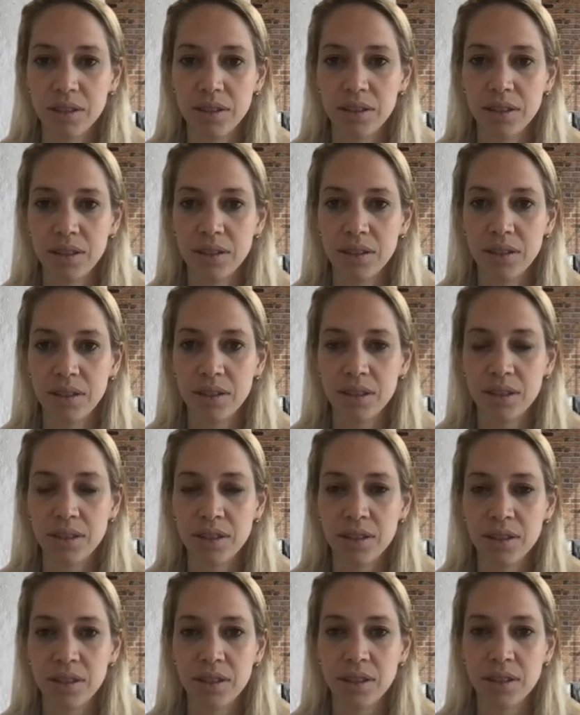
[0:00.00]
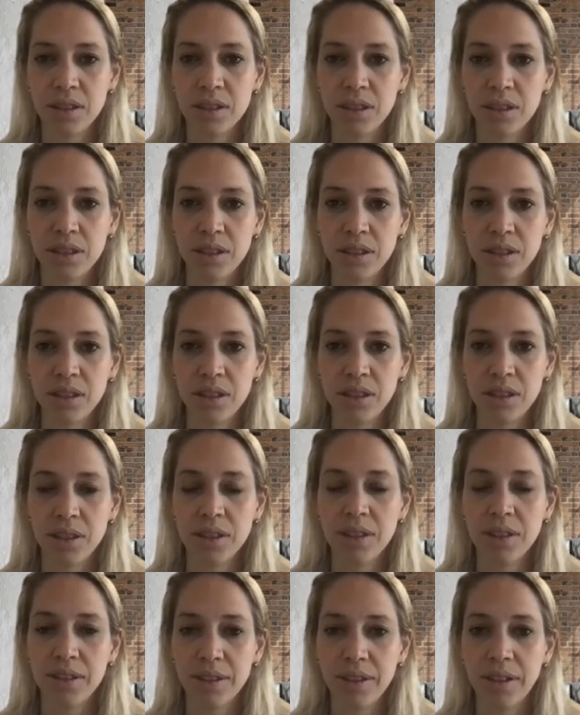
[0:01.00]

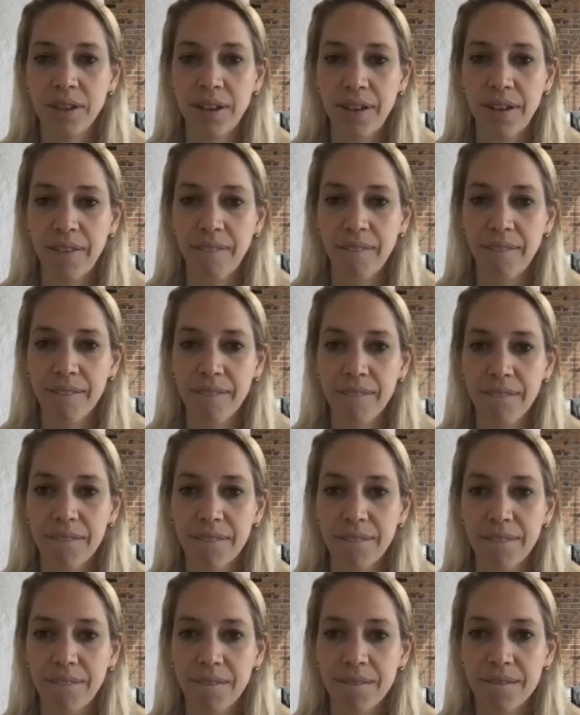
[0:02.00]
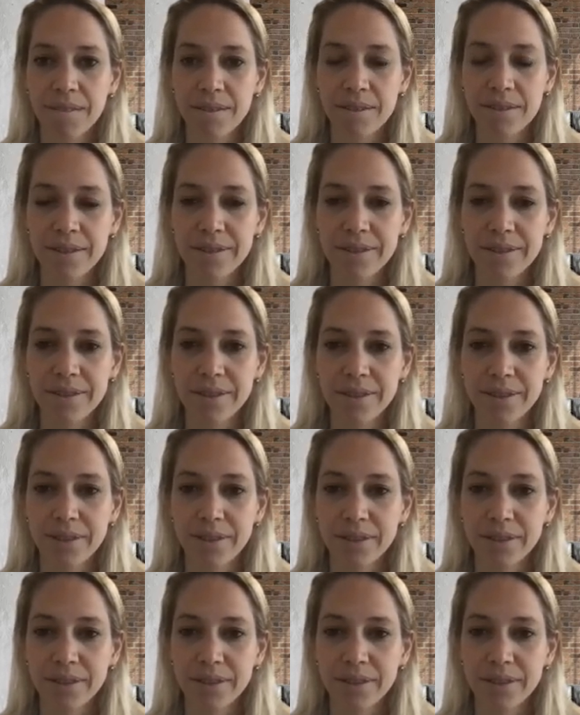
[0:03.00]
The person shown says nothing.